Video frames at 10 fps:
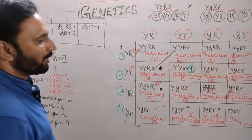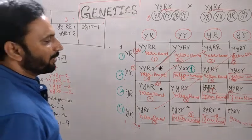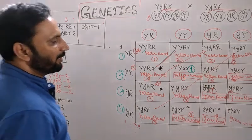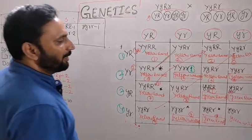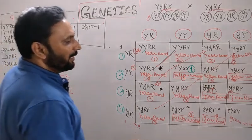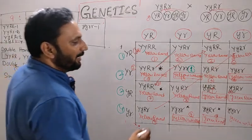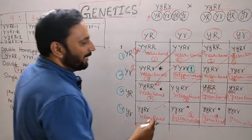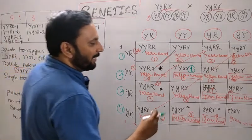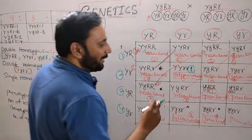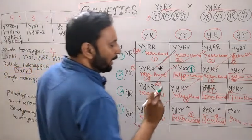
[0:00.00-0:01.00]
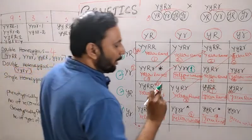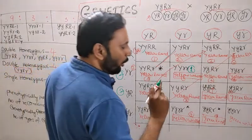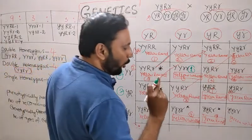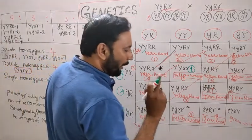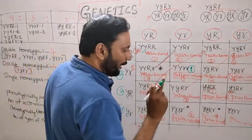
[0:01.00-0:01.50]
r.
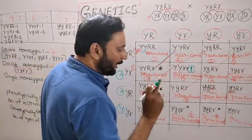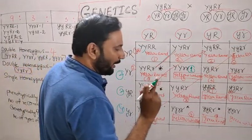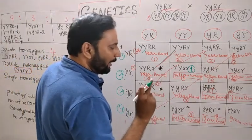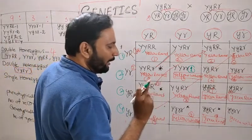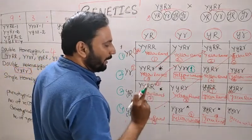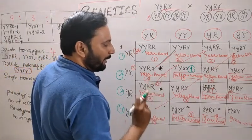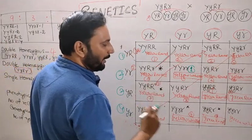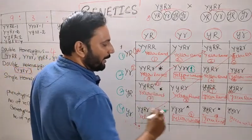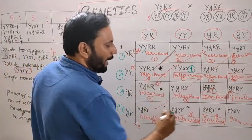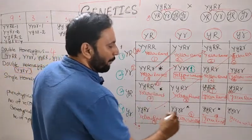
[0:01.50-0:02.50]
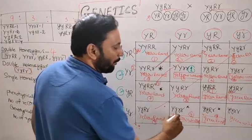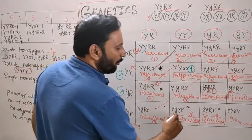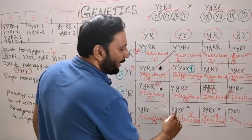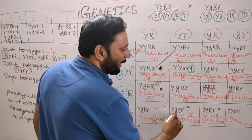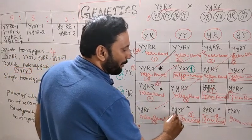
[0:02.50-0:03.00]
Yellow wrinkled,
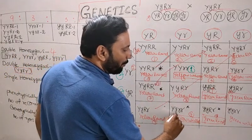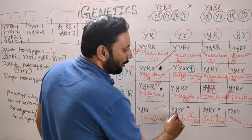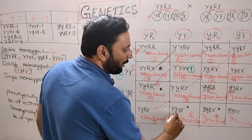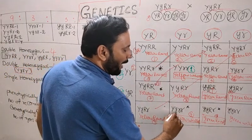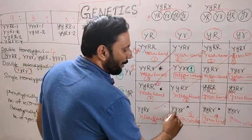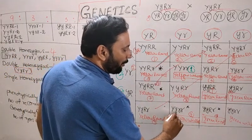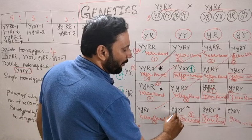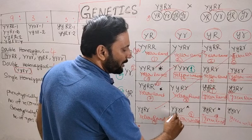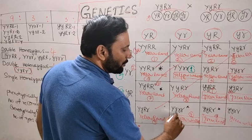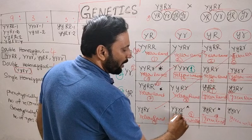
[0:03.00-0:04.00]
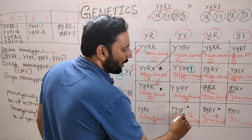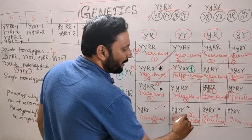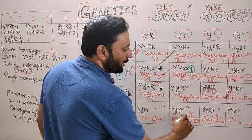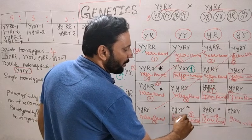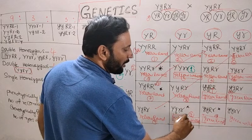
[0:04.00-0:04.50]
capital Y,
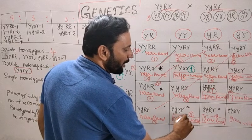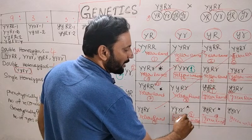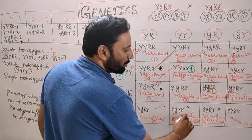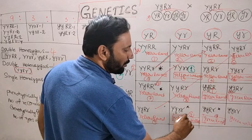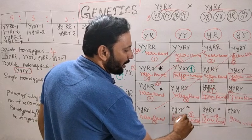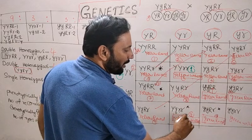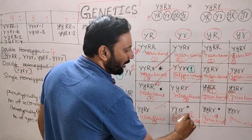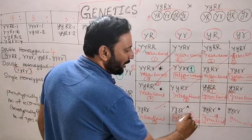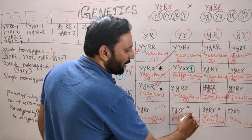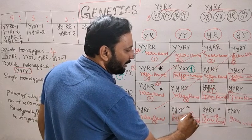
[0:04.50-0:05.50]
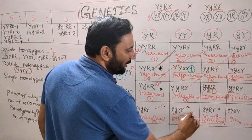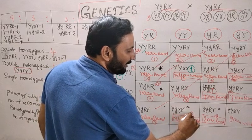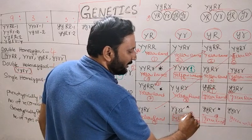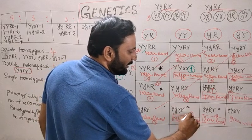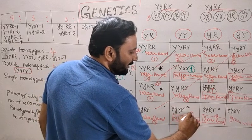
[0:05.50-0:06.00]
small r.
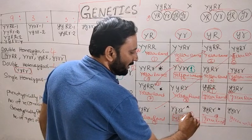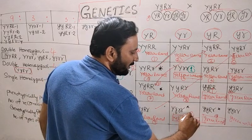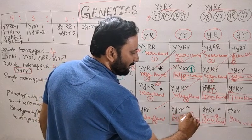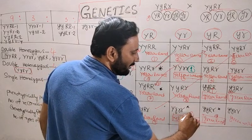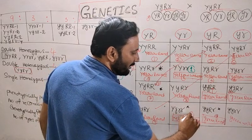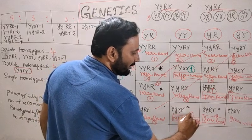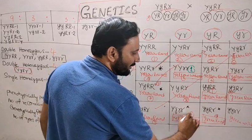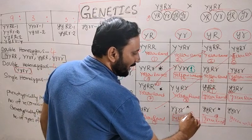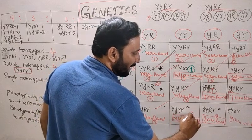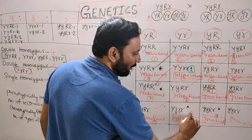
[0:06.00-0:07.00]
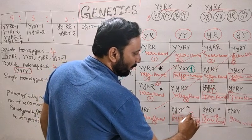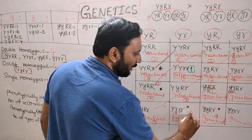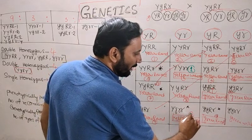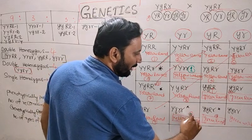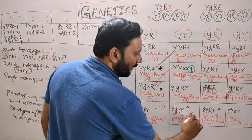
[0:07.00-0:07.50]
This is second
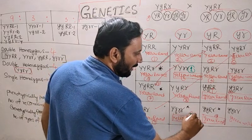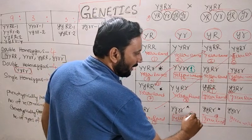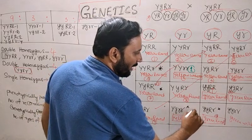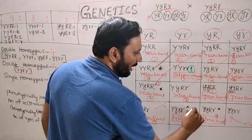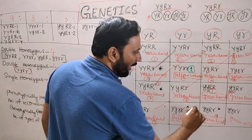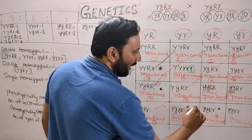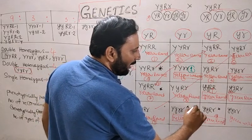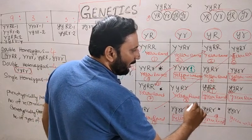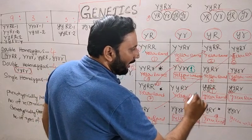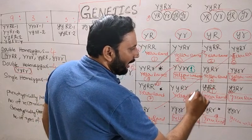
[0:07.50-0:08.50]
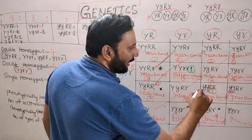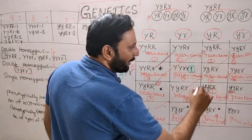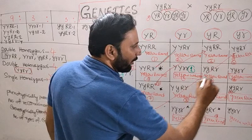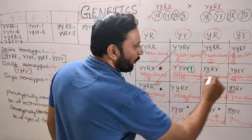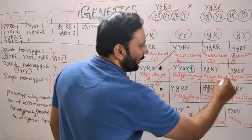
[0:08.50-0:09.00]
one. And
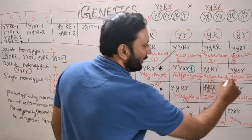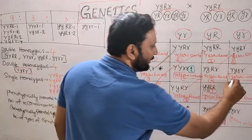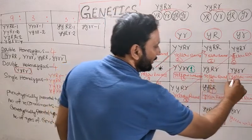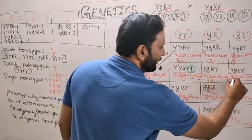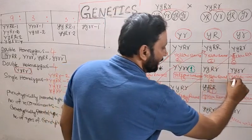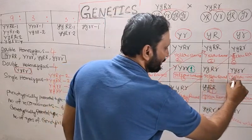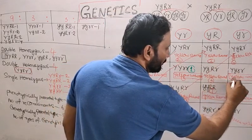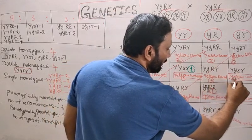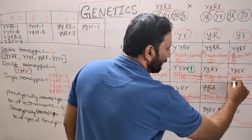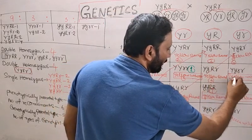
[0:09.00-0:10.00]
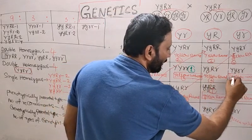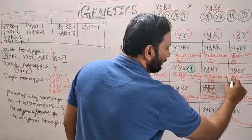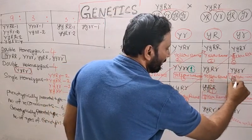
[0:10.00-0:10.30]
another one is this one.